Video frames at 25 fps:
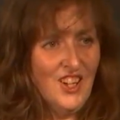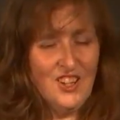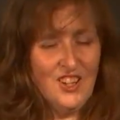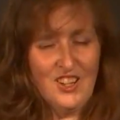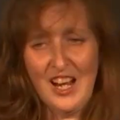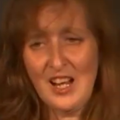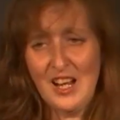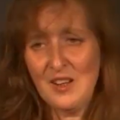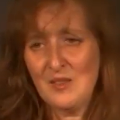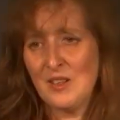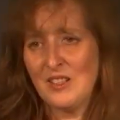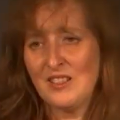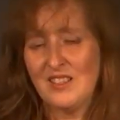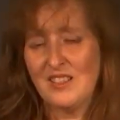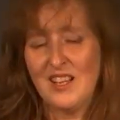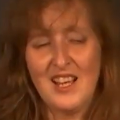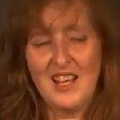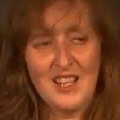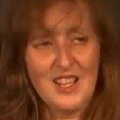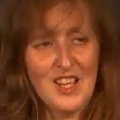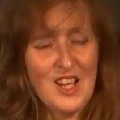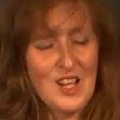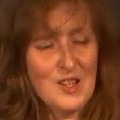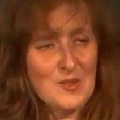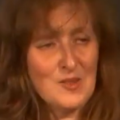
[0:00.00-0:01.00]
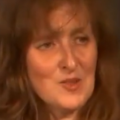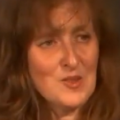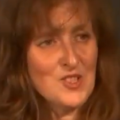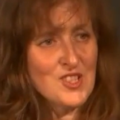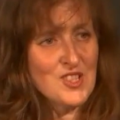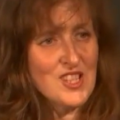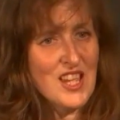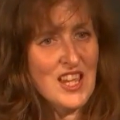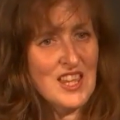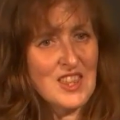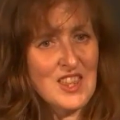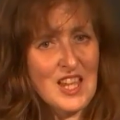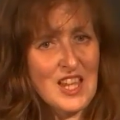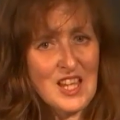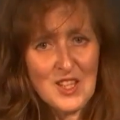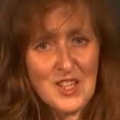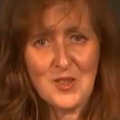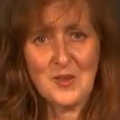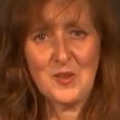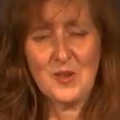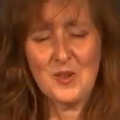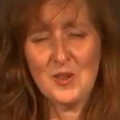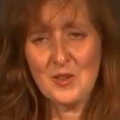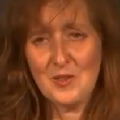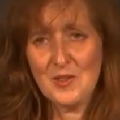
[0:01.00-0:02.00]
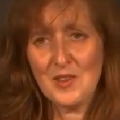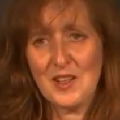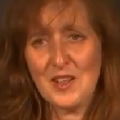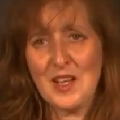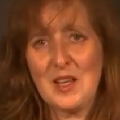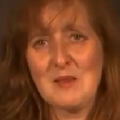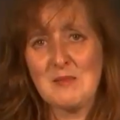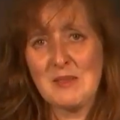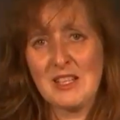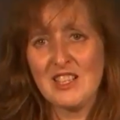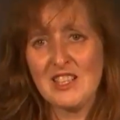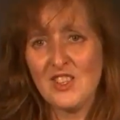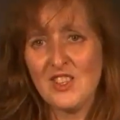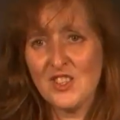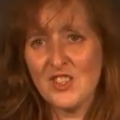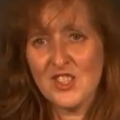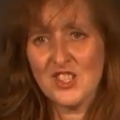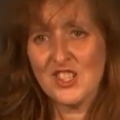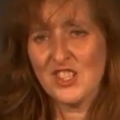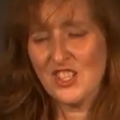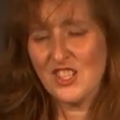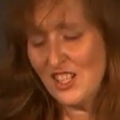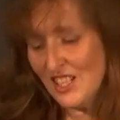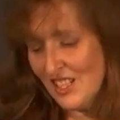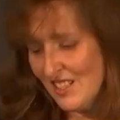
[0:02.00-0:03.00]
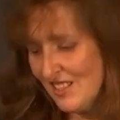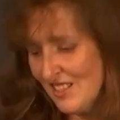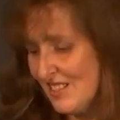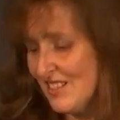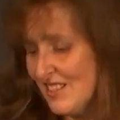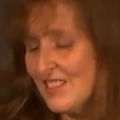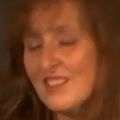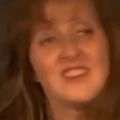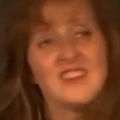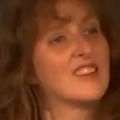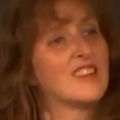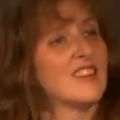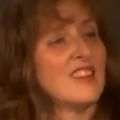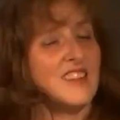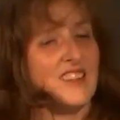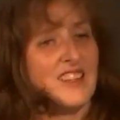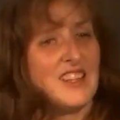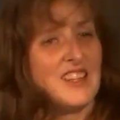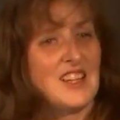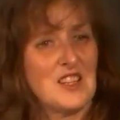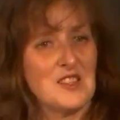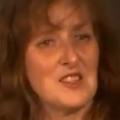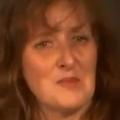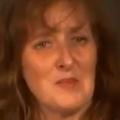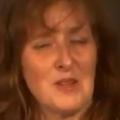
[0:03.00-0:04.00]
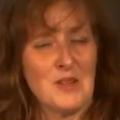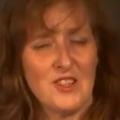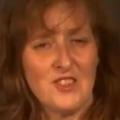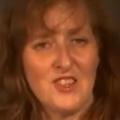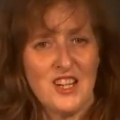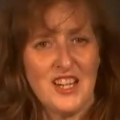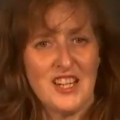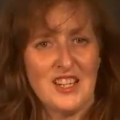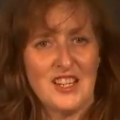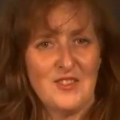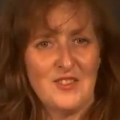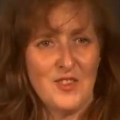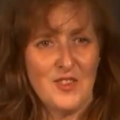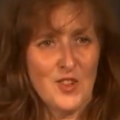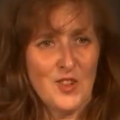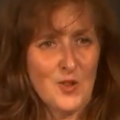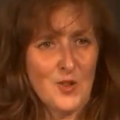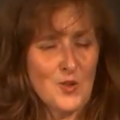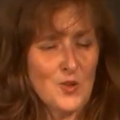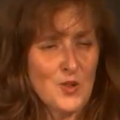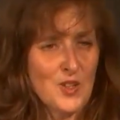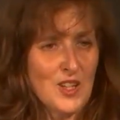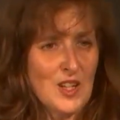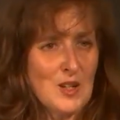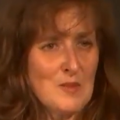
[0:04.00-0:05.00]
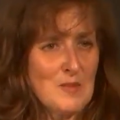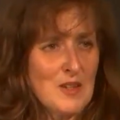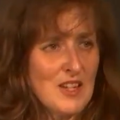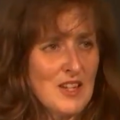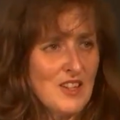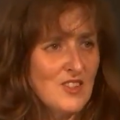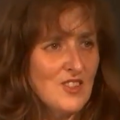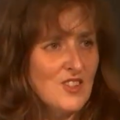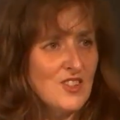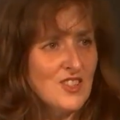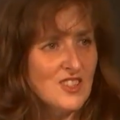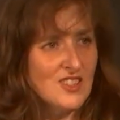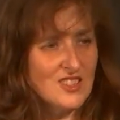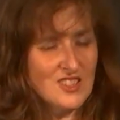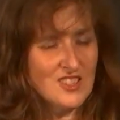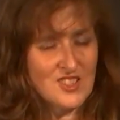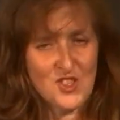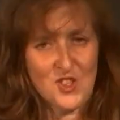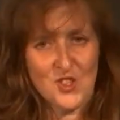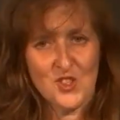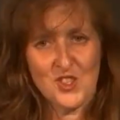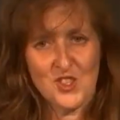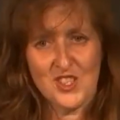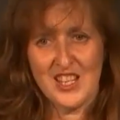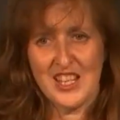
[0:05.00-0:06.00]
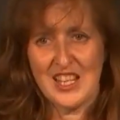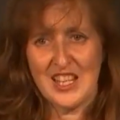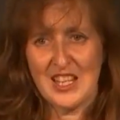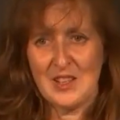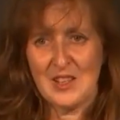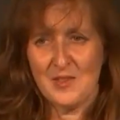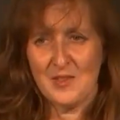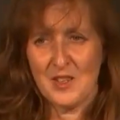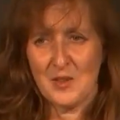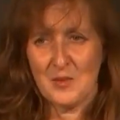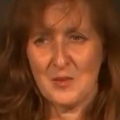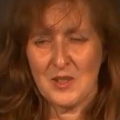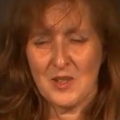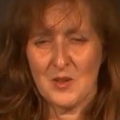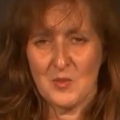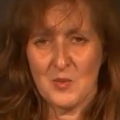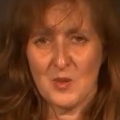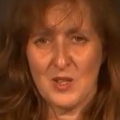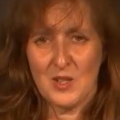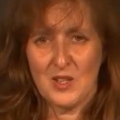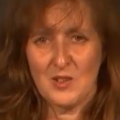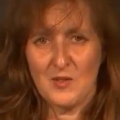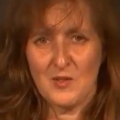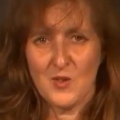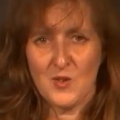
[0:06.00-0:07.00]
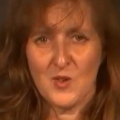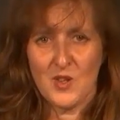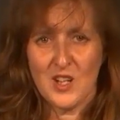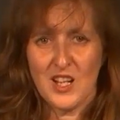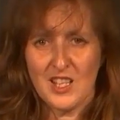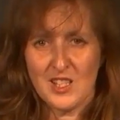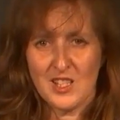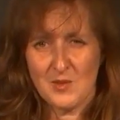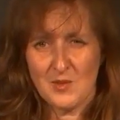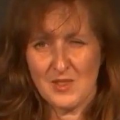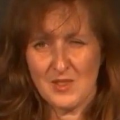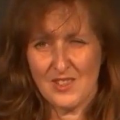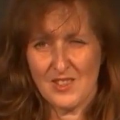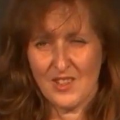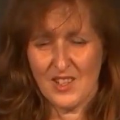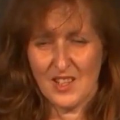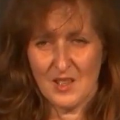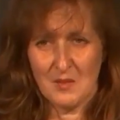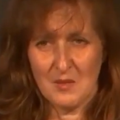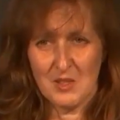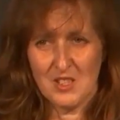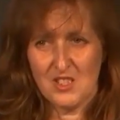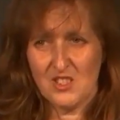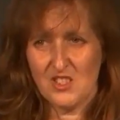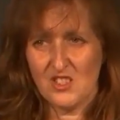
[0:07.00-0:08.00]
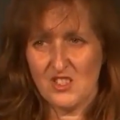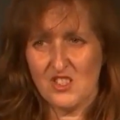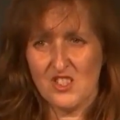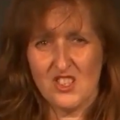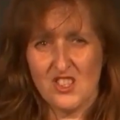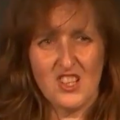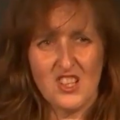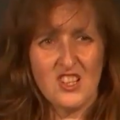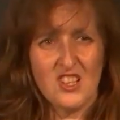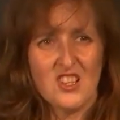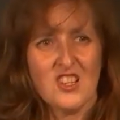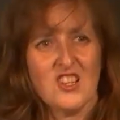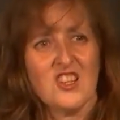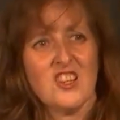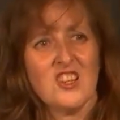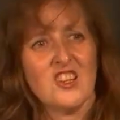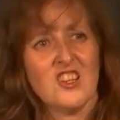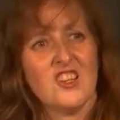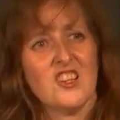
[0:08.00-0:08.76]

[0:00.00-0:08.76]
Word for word: All right, well, I, I, will say thank you all for coming along tonight. It's been great for you all to come out on a Tuesday evening when the weather forecast was looking a bit dodgy.